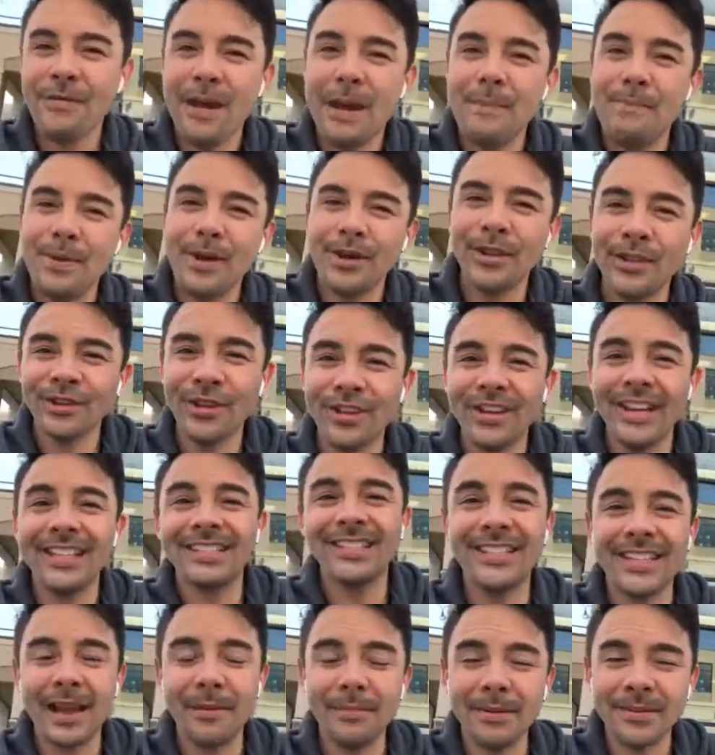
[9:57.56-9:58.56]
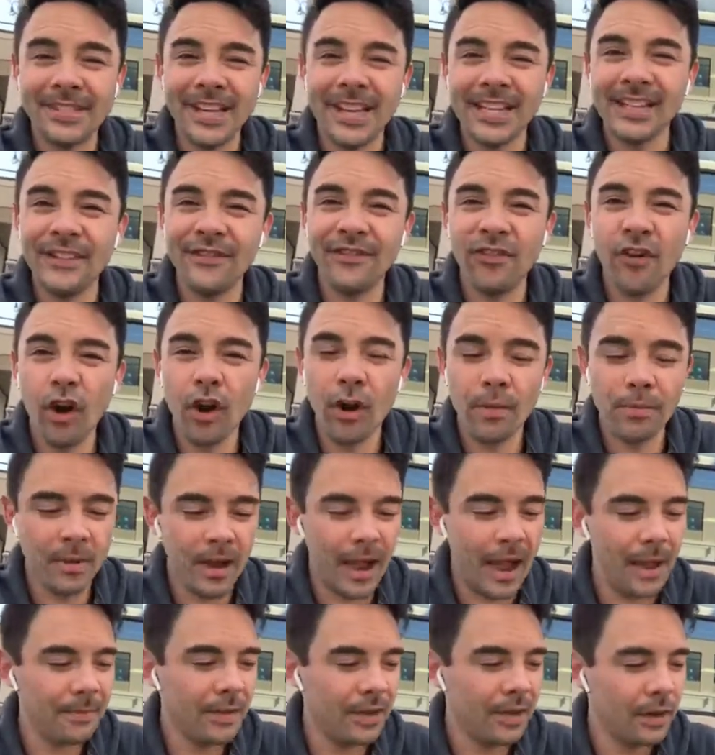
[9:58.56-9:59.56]
my builder. It's time to sign the form.
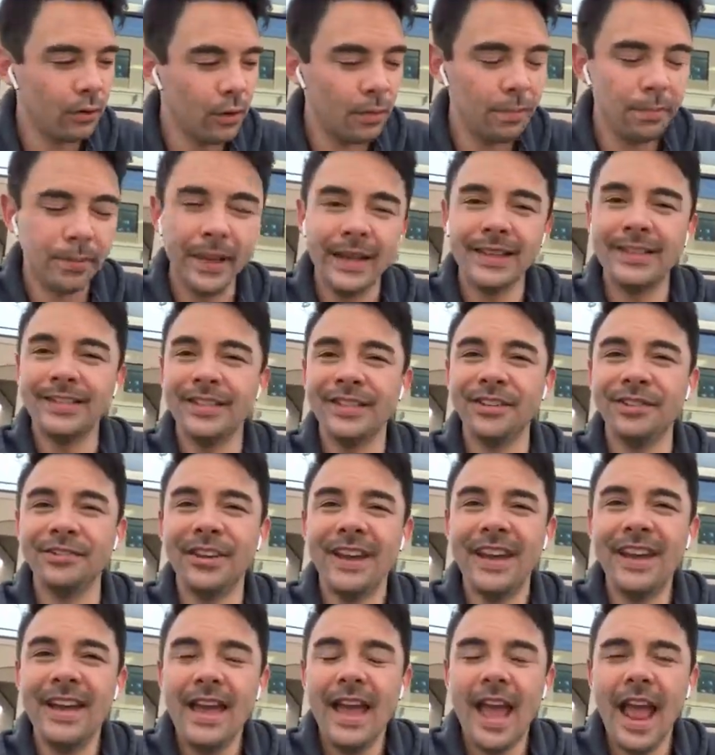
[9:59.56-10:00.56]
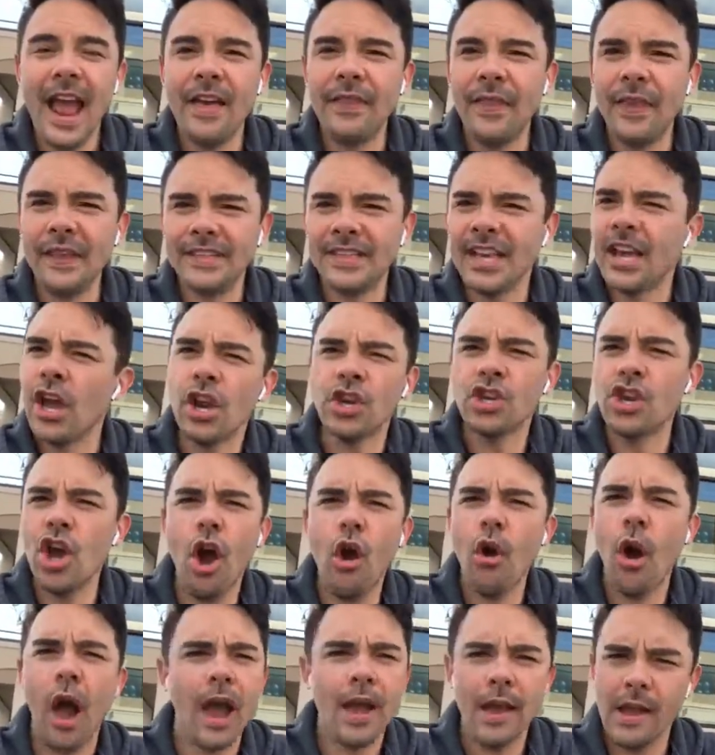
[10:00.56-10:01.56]
I'm going to replace you. And they say,
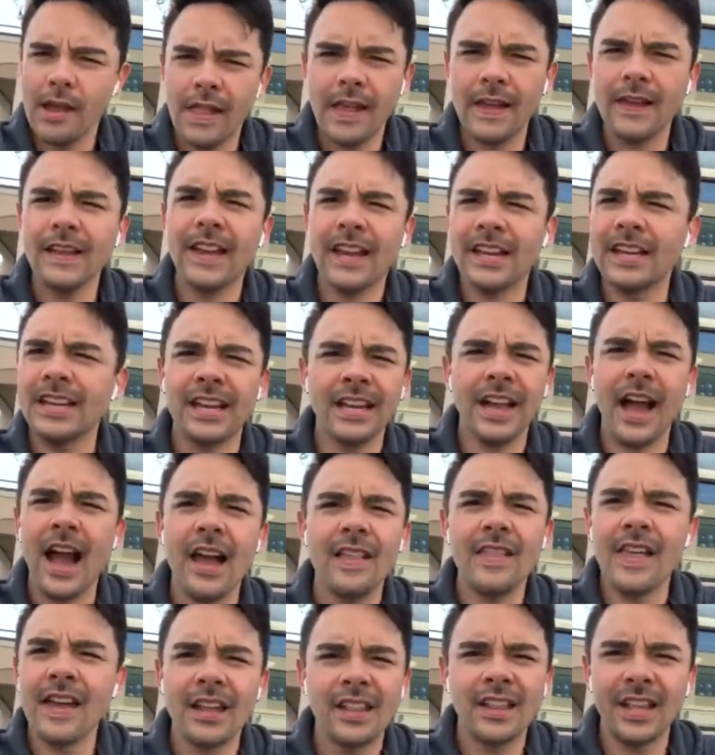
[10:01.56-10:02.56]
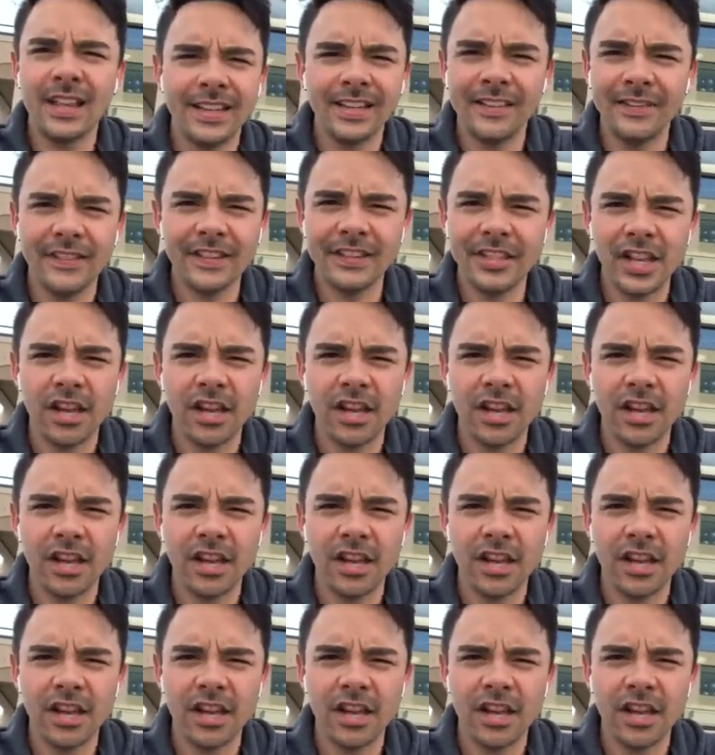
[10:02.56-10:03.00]
no, I like collecting this